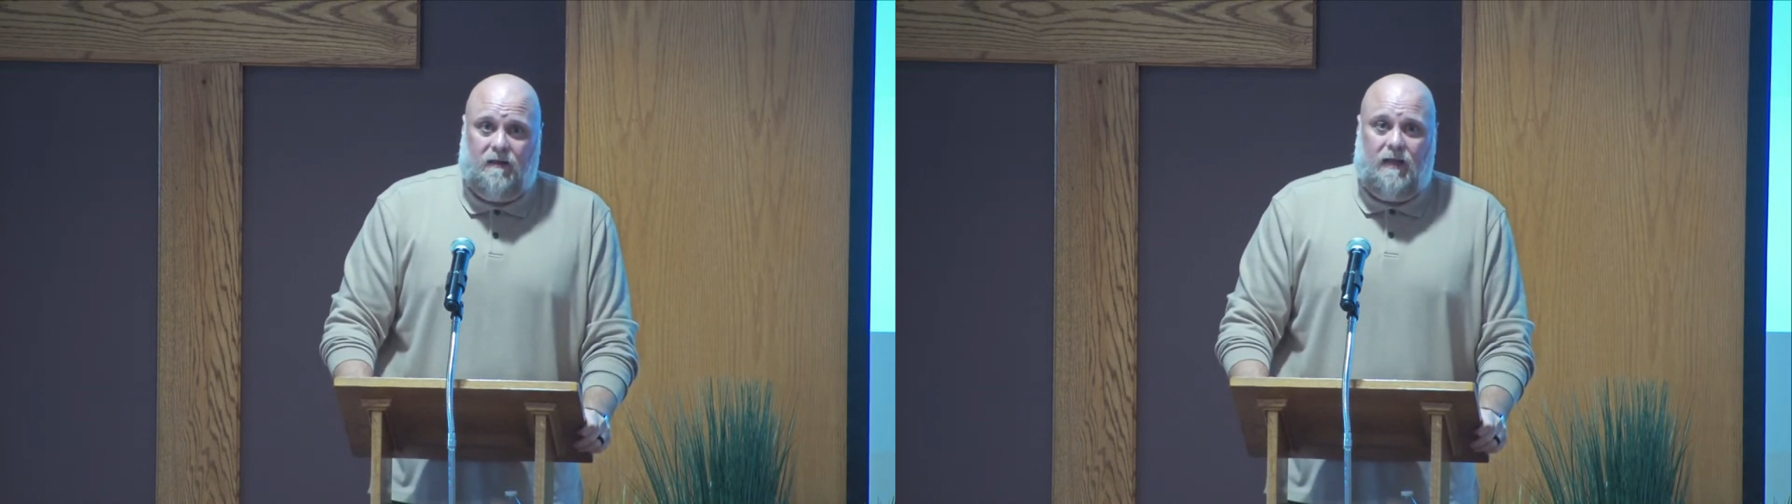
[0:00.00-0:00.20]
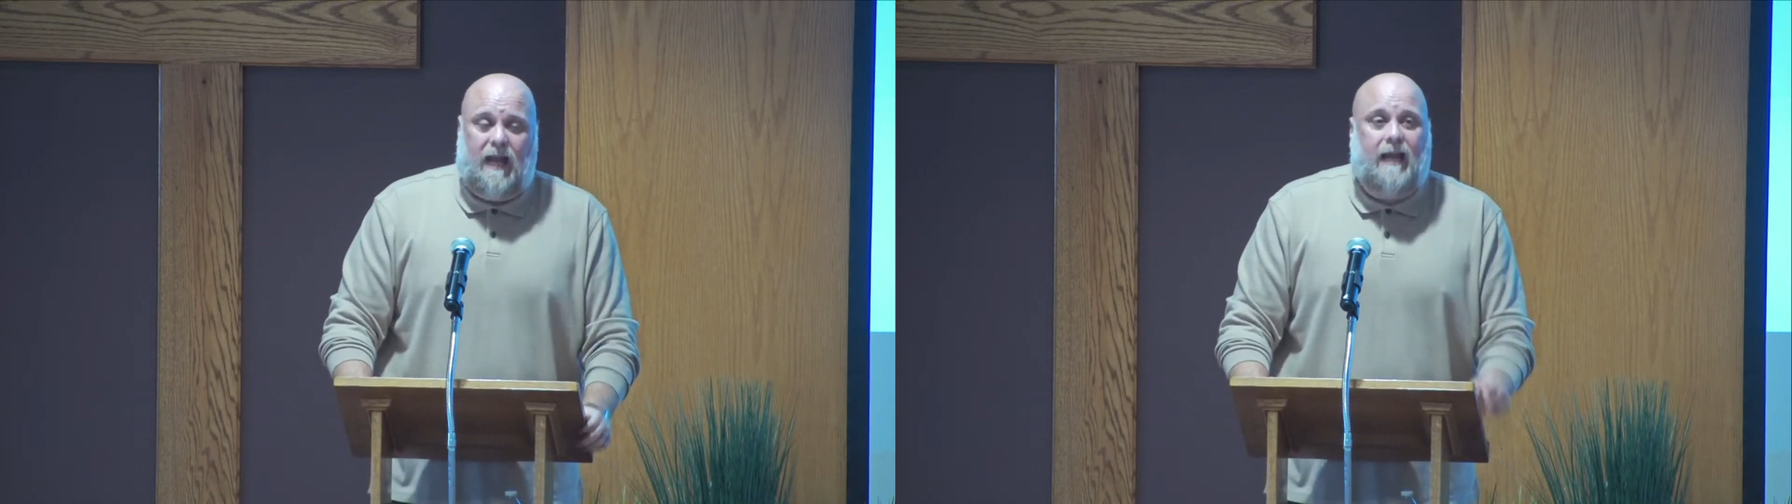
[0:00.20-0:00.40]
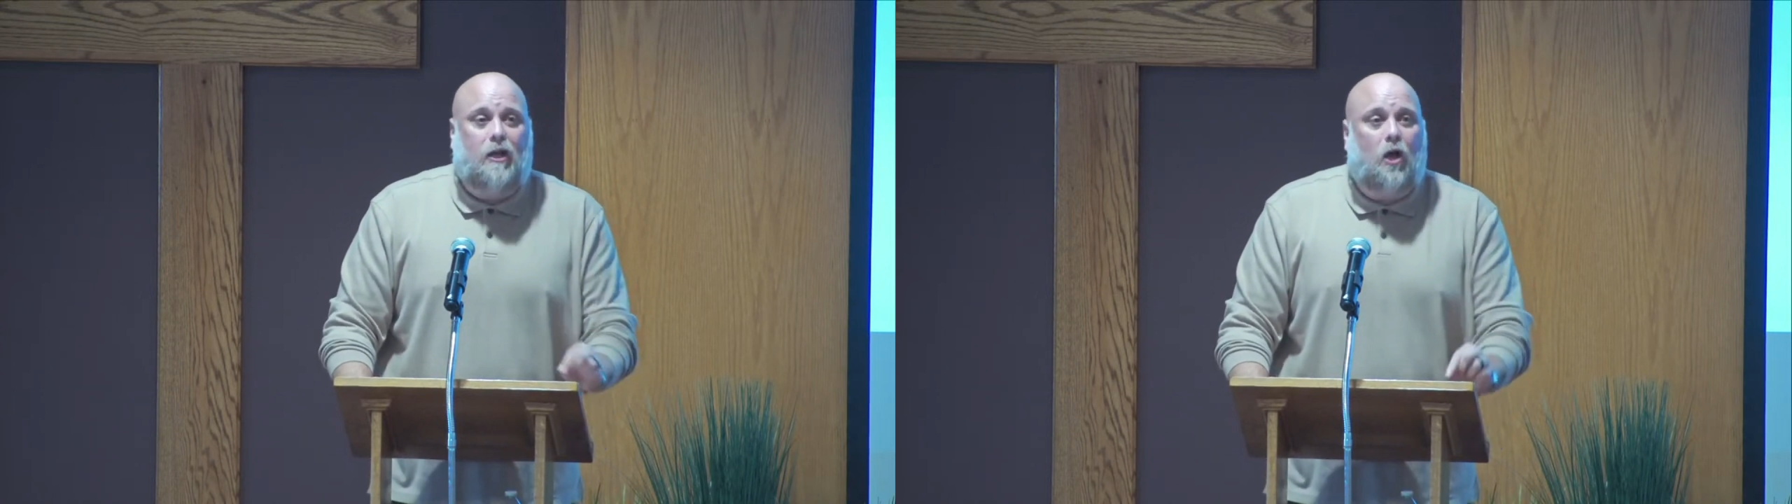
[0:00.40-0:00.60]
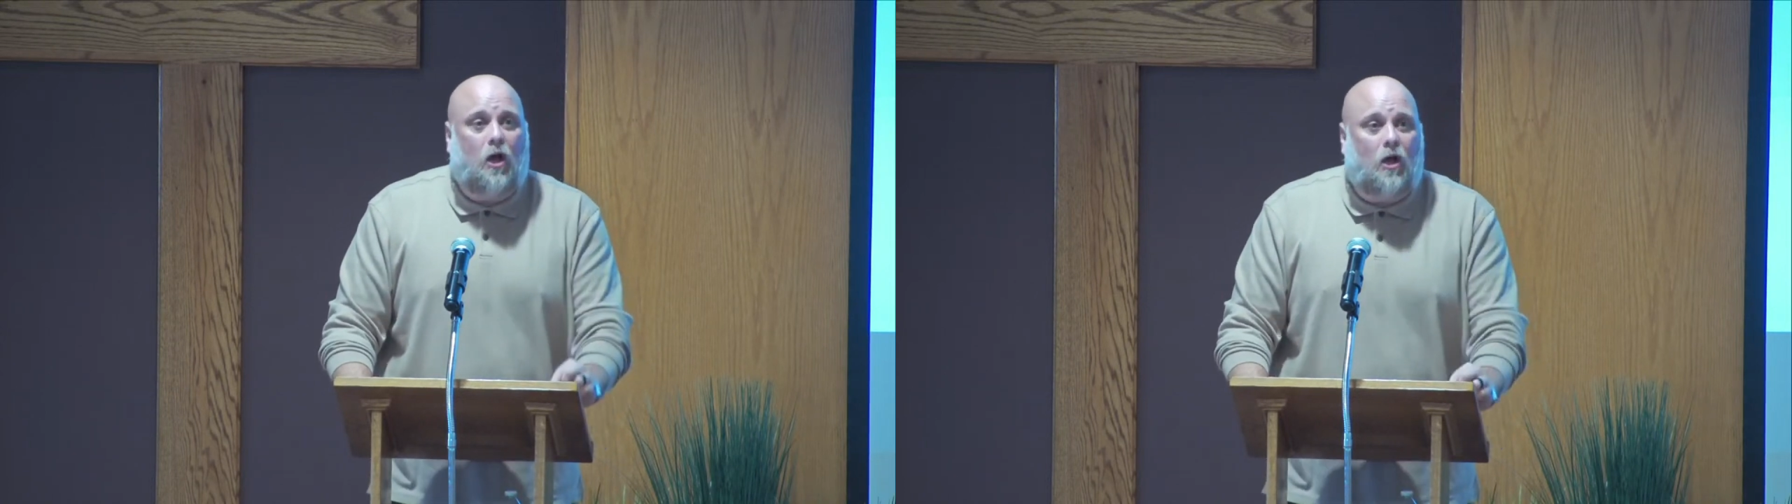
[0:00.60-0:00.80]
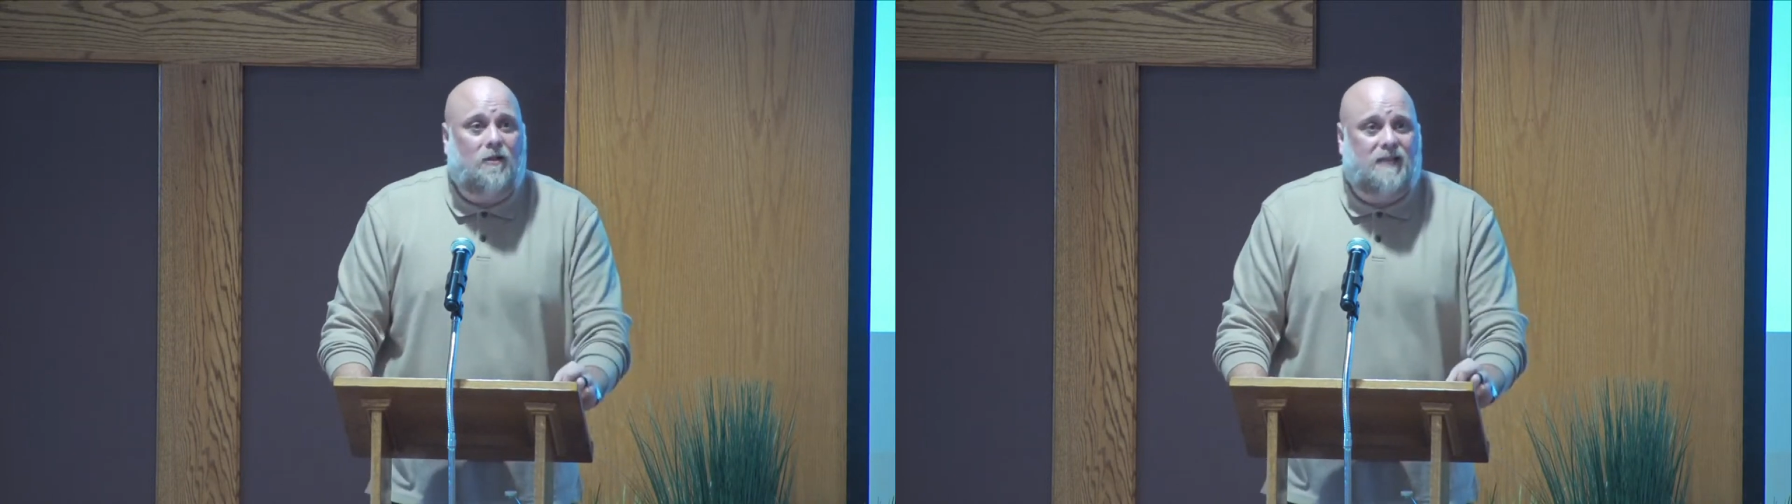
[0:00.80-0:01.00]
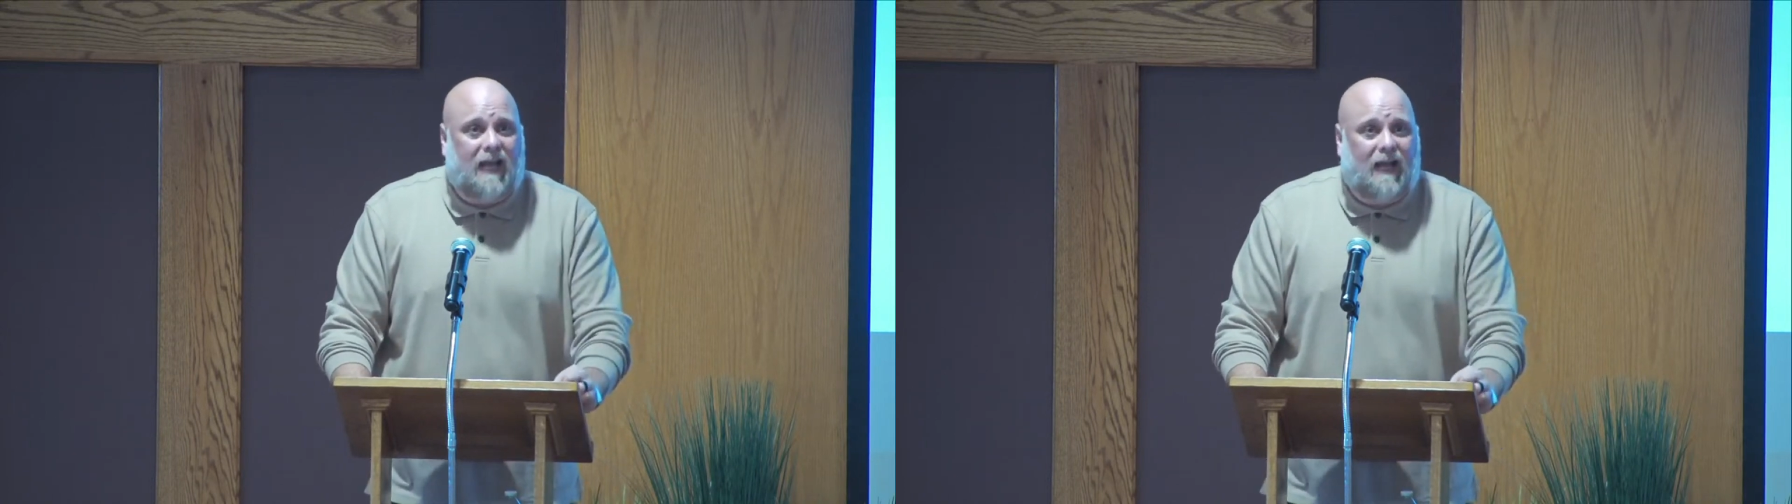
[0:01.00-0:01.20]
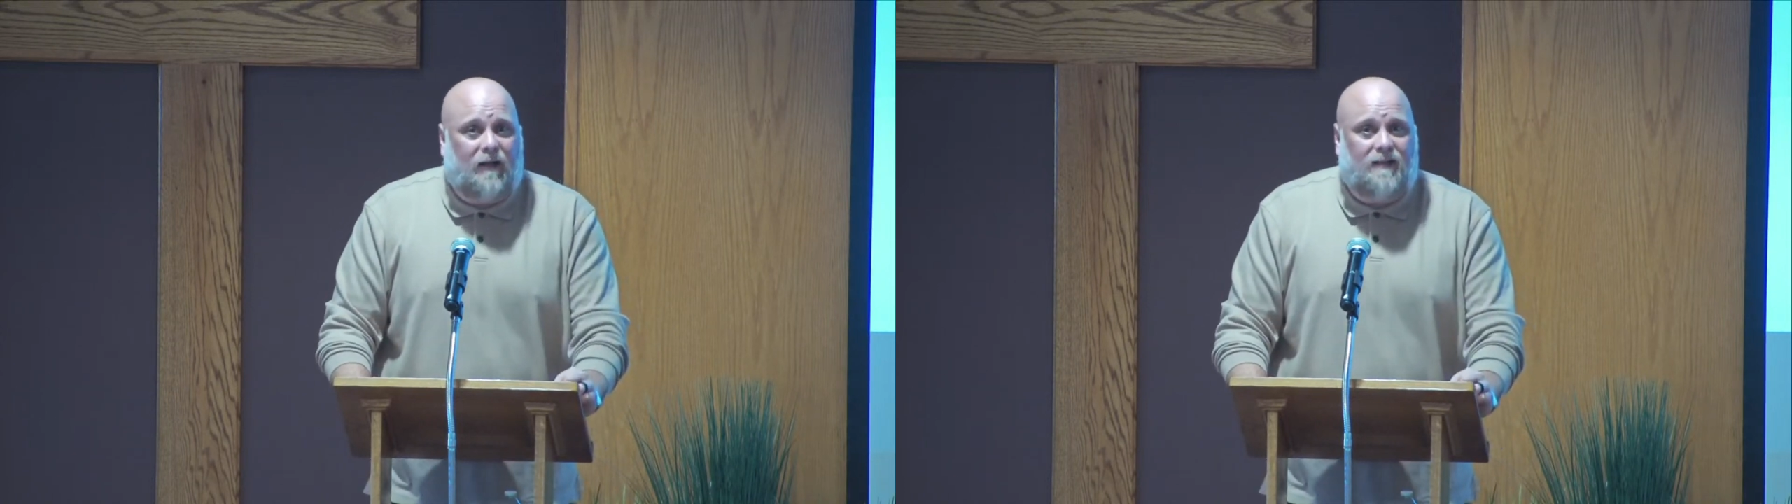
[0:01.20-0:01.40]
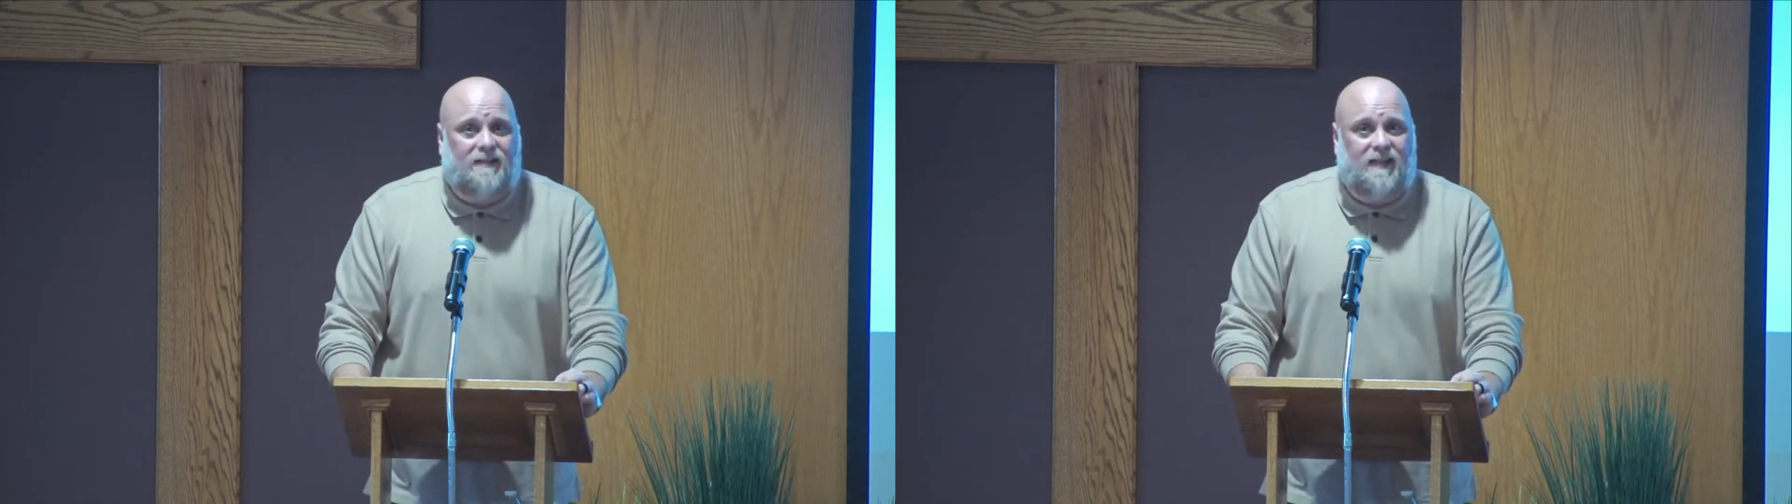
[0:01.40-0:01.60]
It calls out
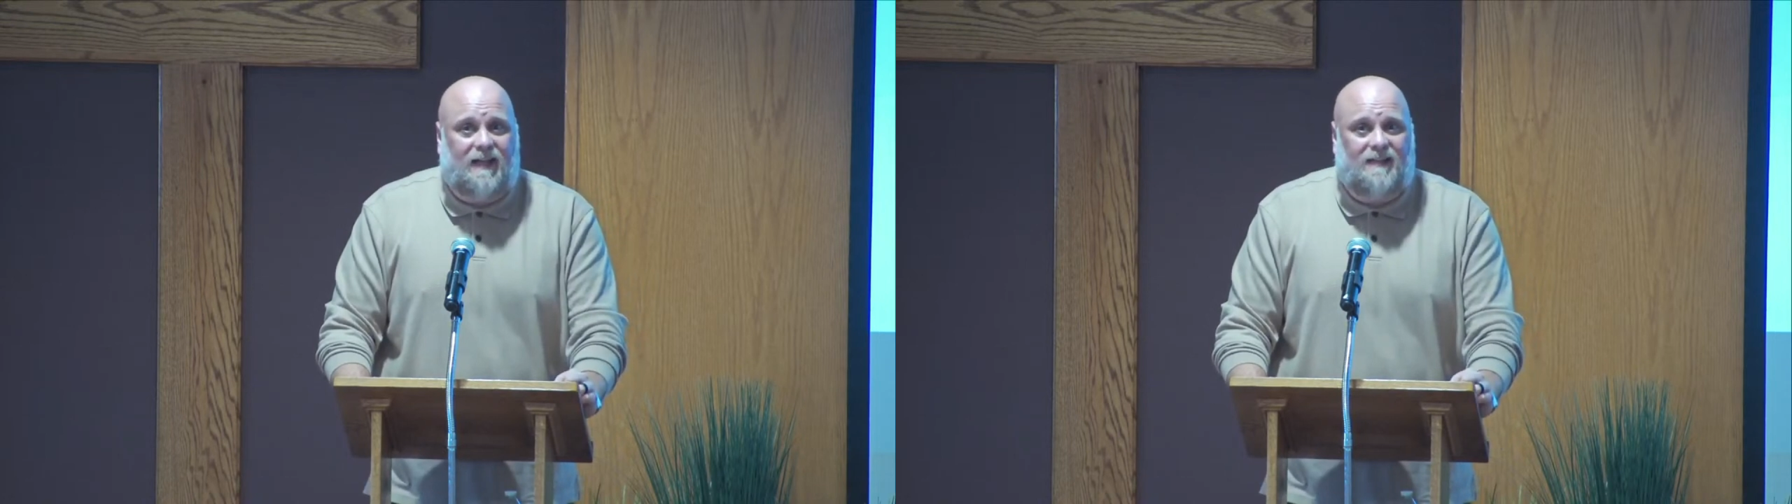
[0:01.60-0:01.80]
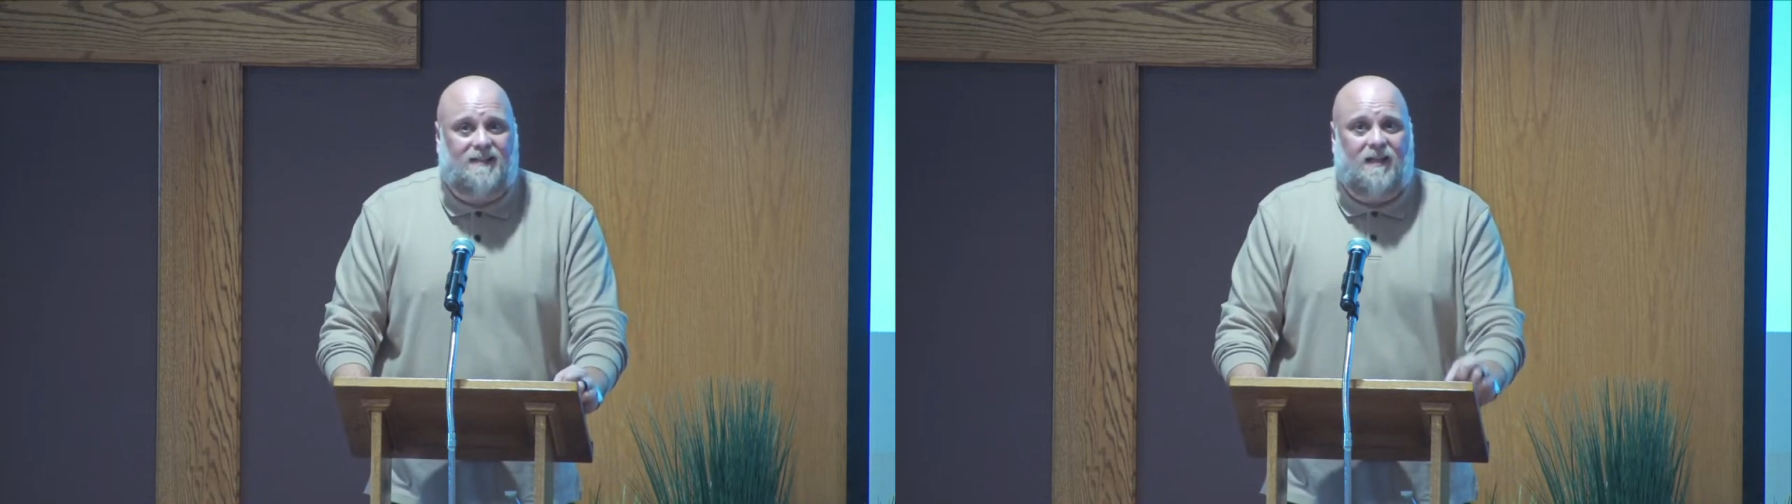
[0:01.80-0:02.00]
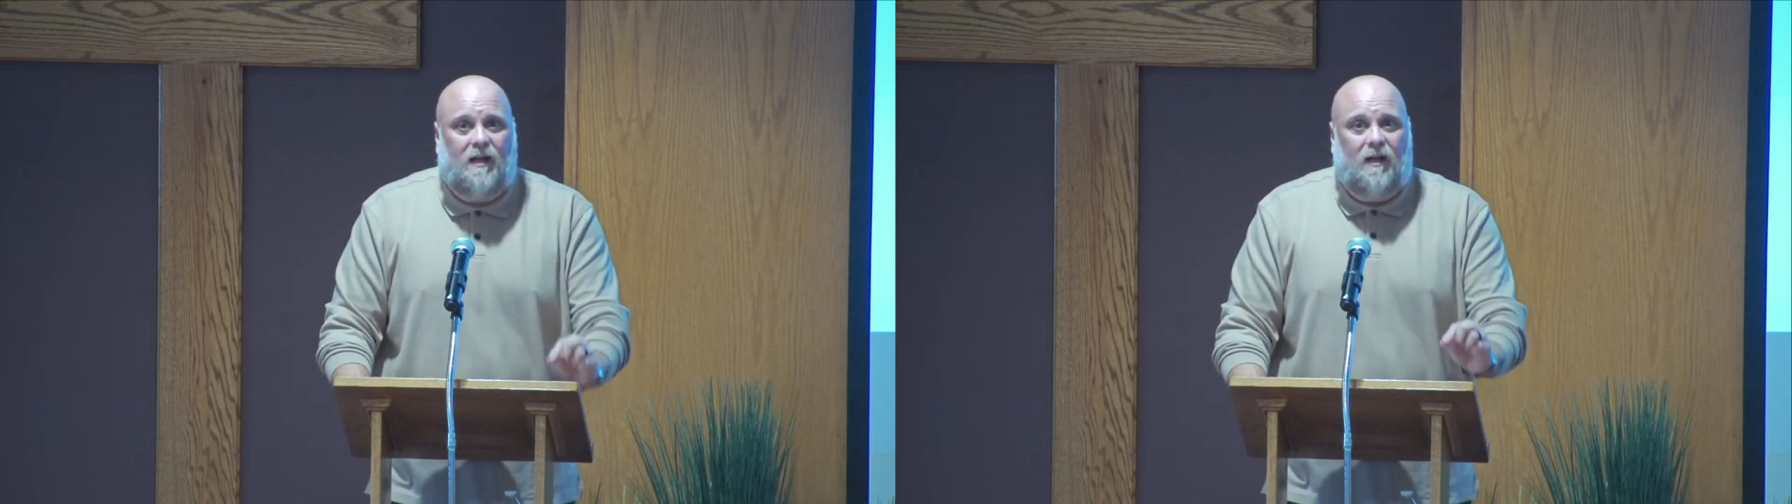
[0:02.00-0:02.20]
and it says,